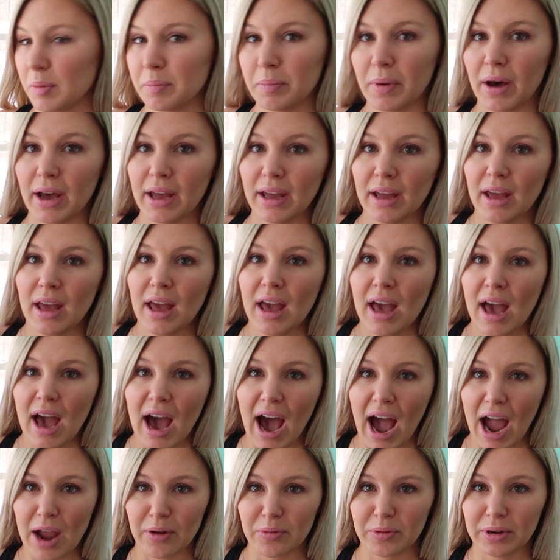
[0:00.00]
But
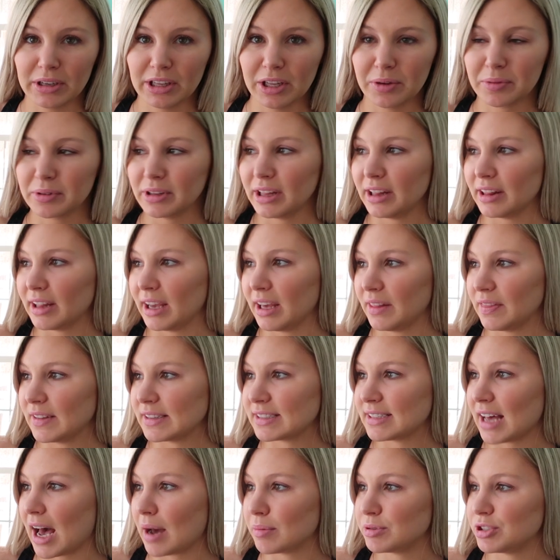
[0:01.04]
I really like
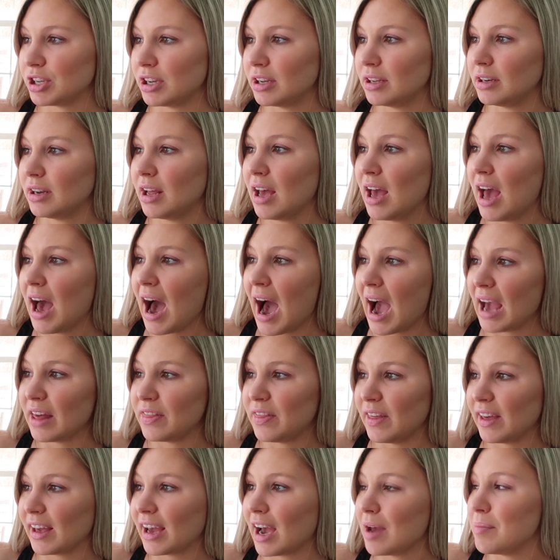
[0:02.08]
this option. I
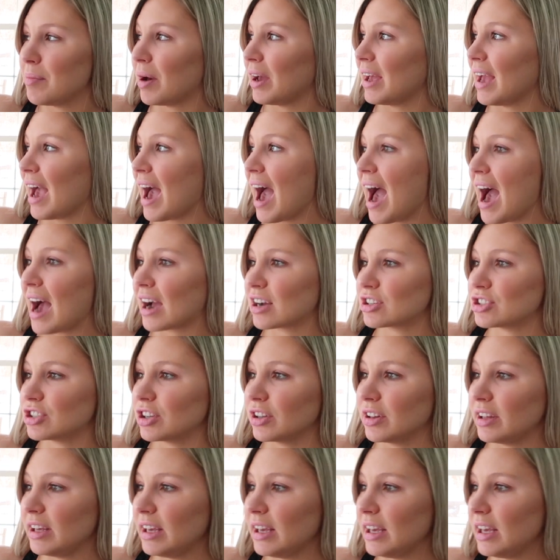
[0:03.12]
think I might
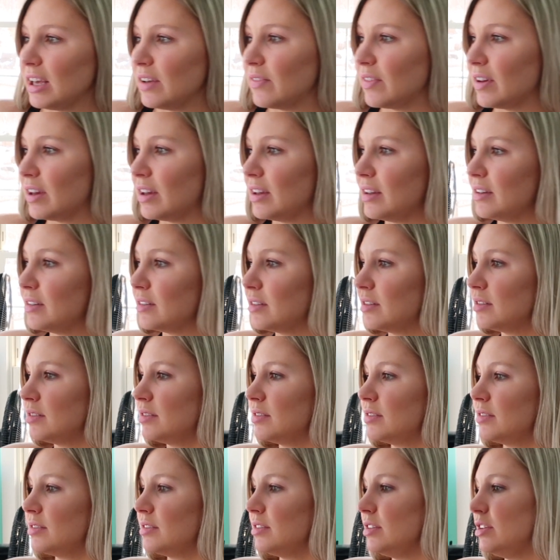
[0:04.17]
actually even
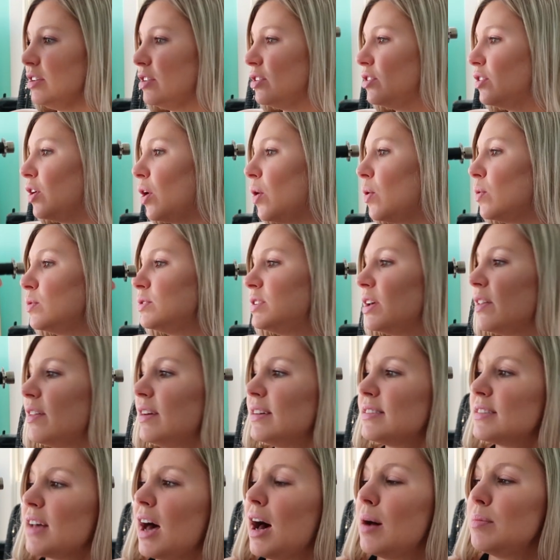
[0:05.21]
go to
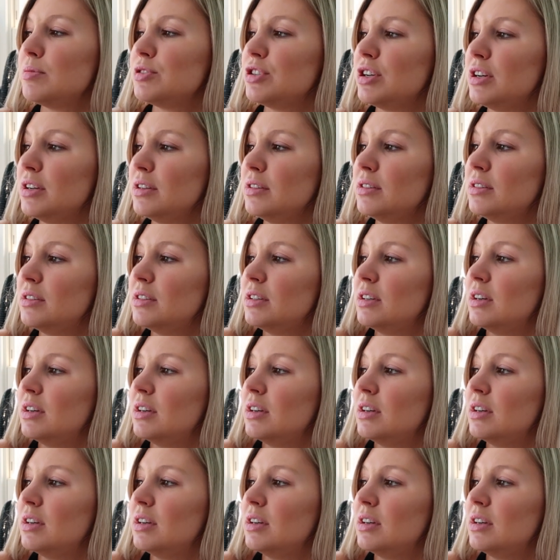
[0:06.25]
this option